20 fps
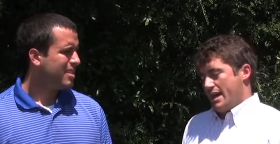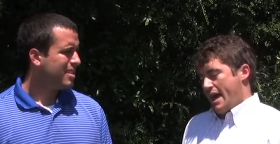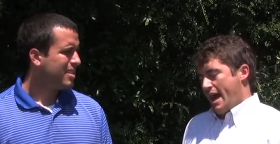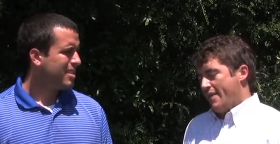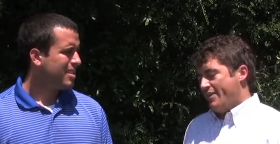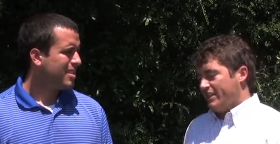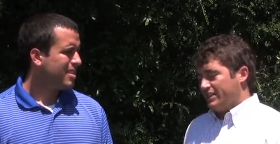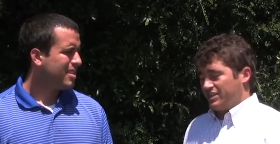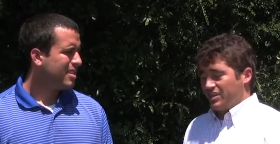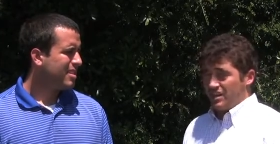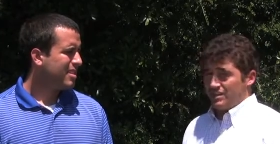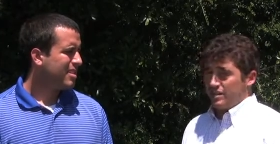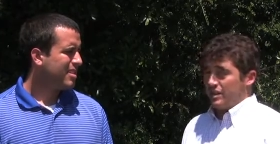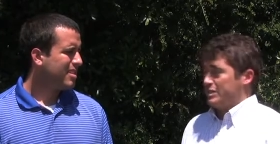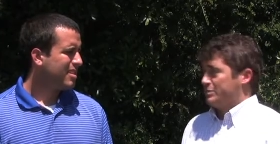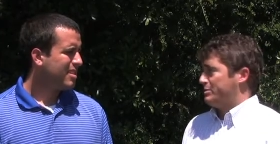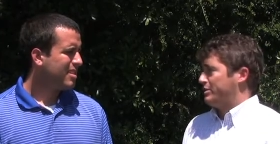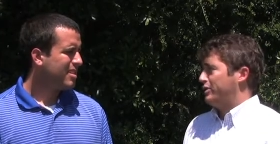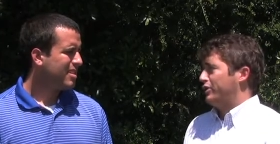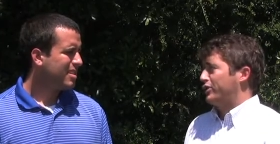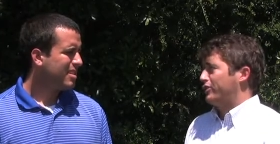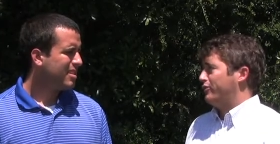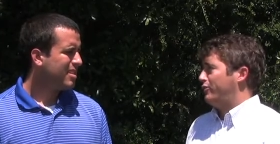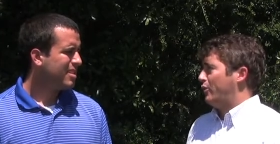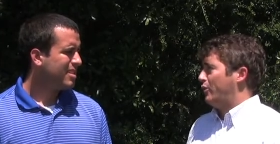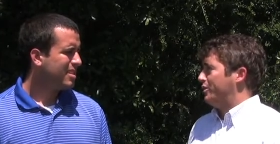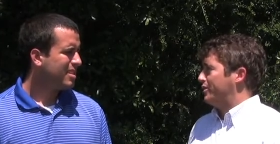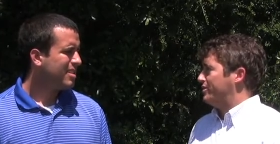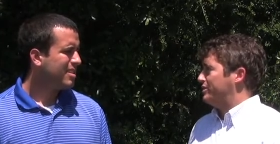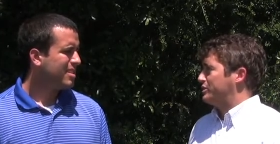Speaker 1: I think Choctaw's been looking
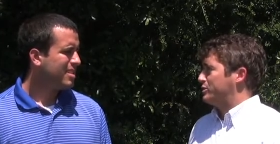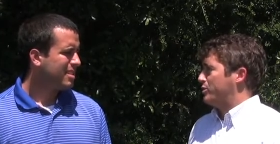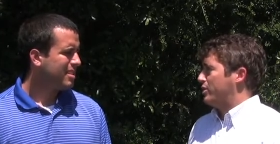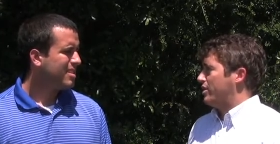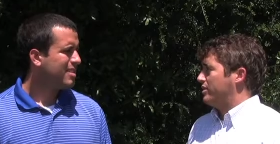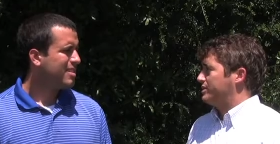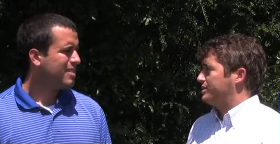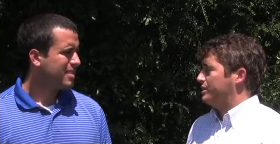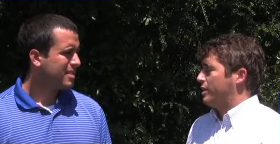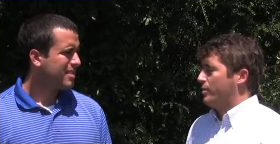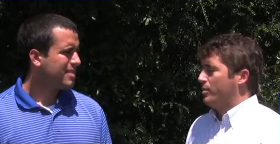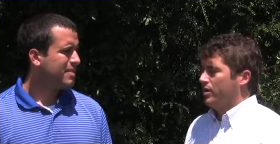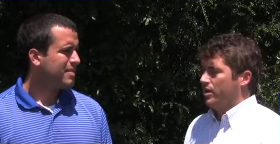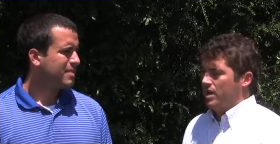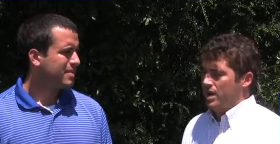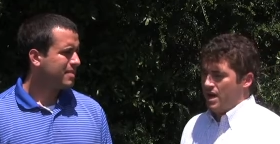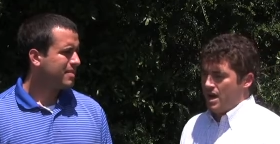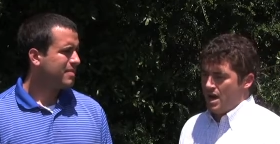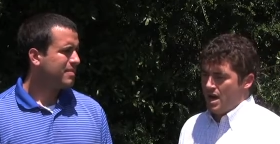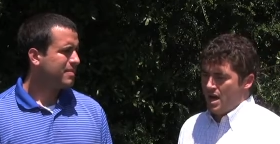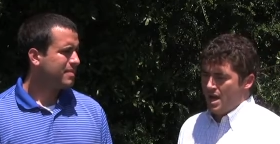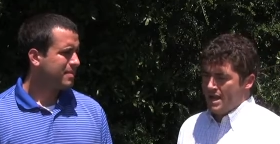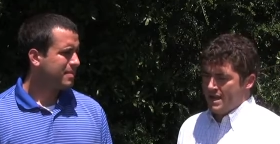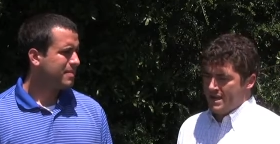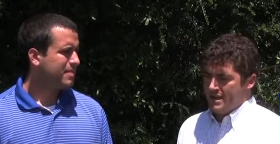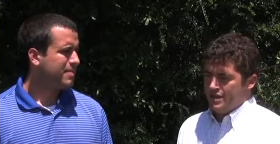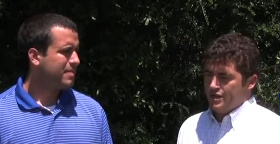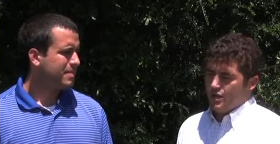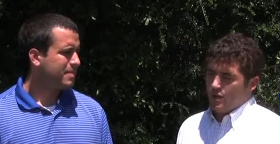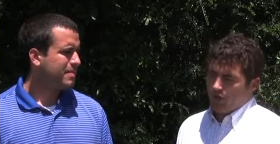forward to this one all summer. Uh,
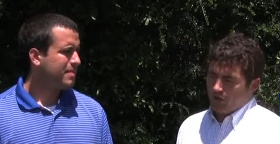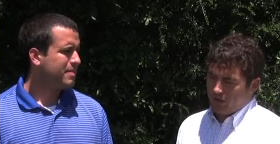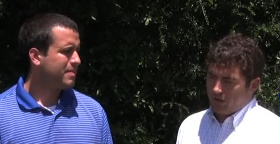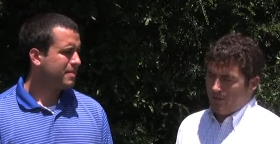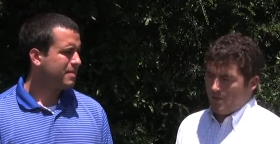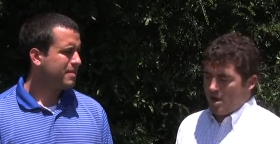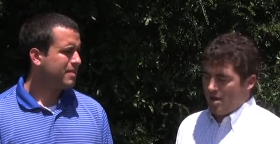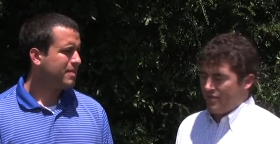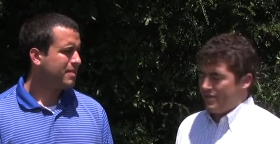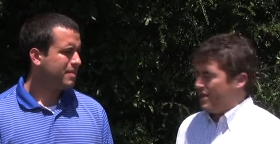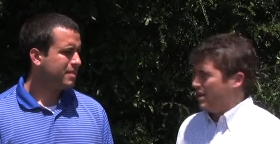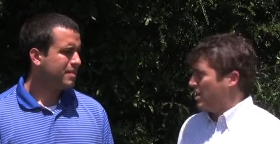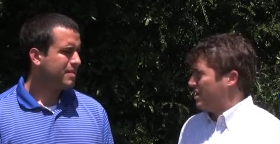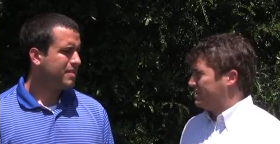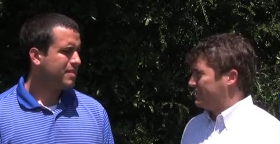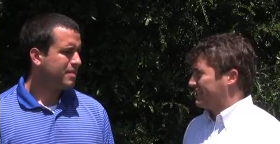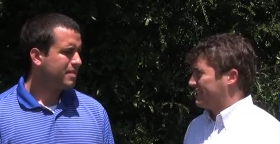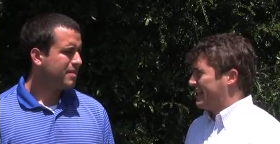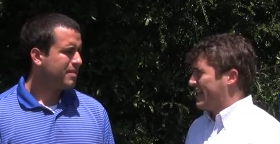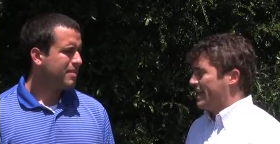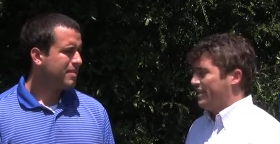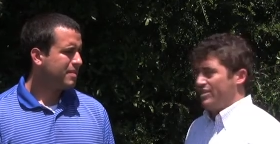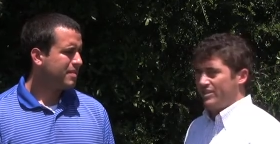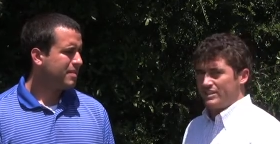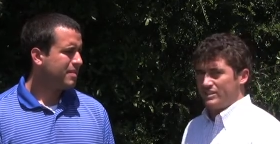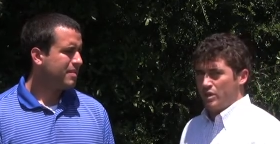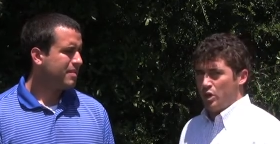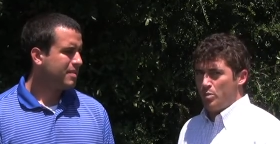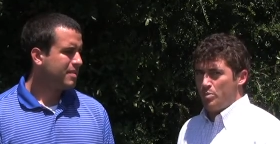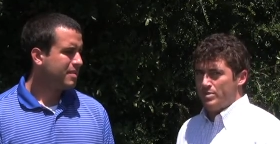and, you know, they're coming off that loss to Catholic
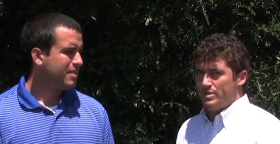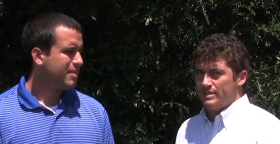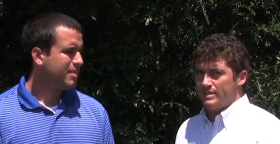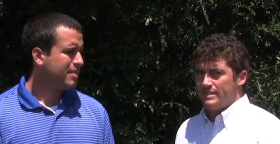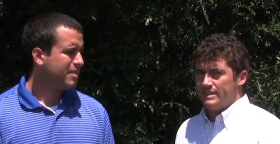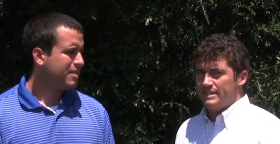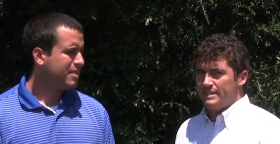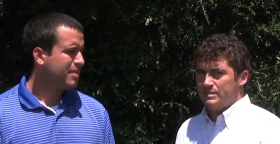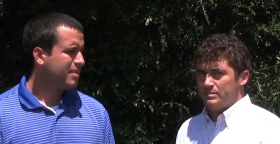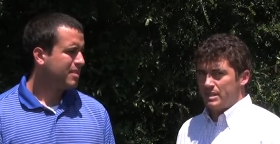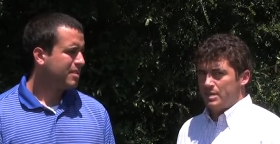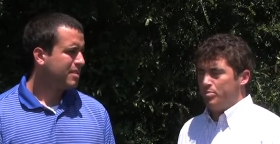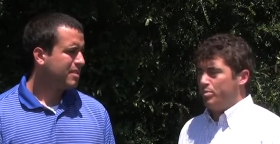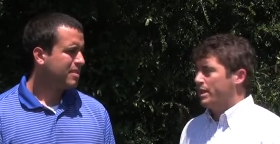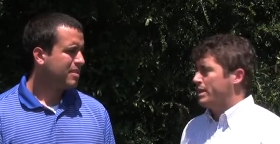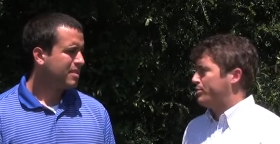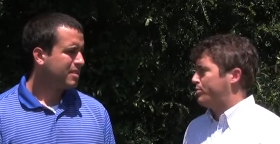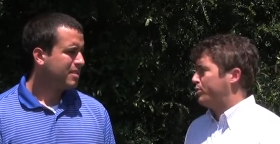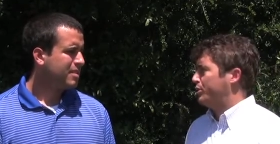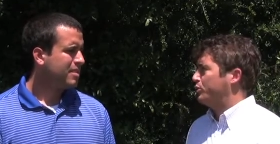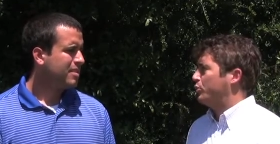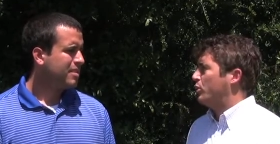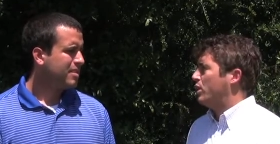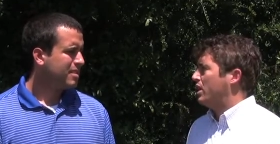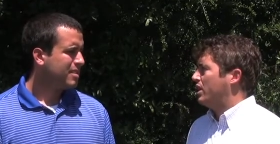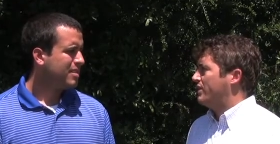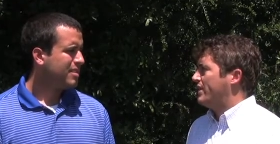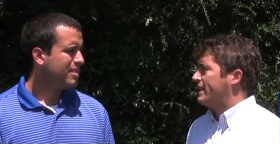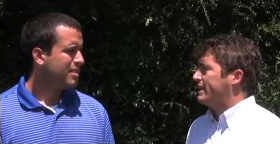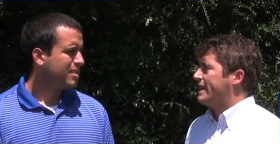to open the season. They played pretty
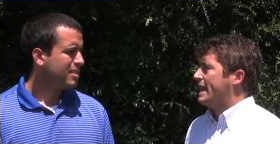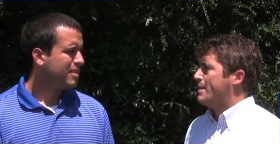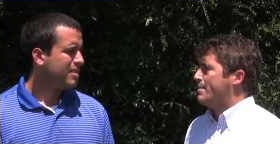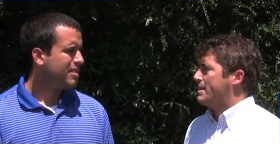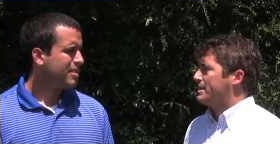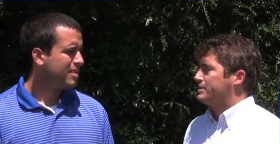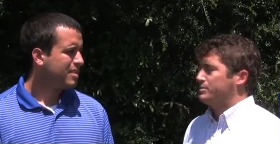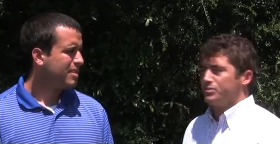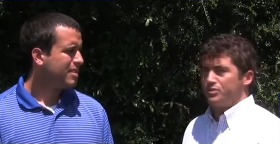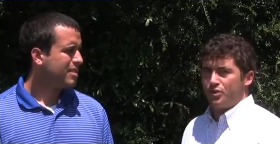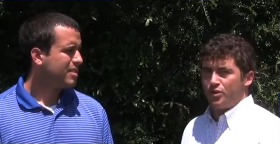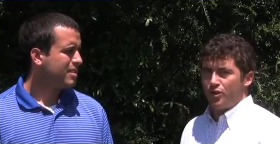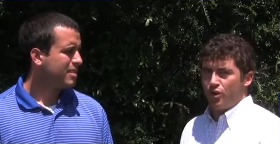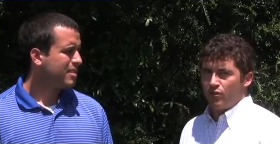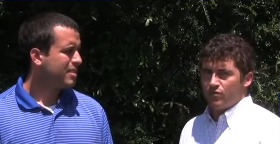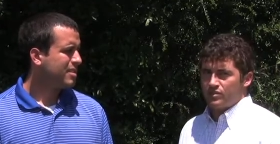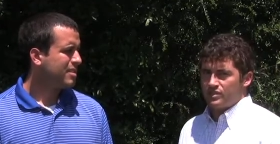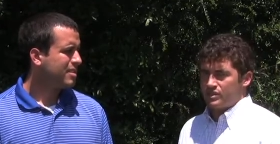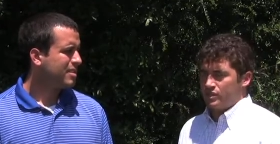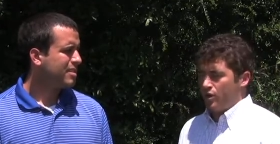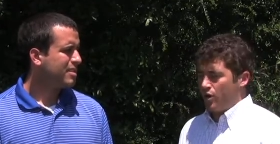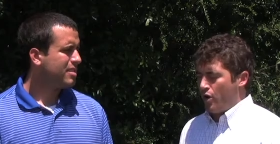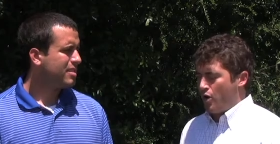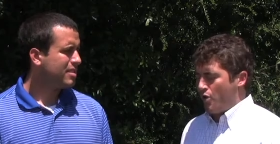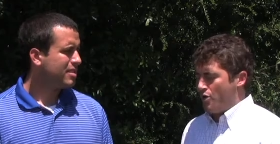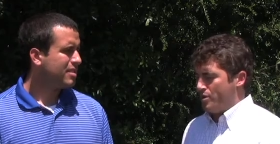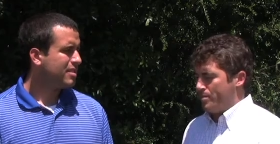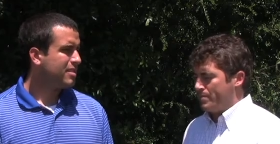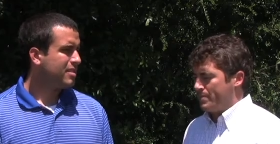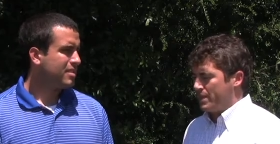well in that game, had some turnovers that
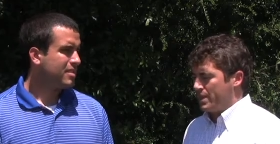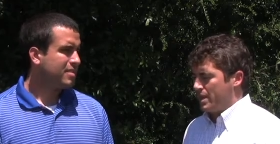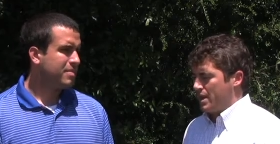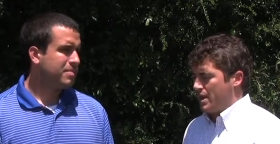hurt them.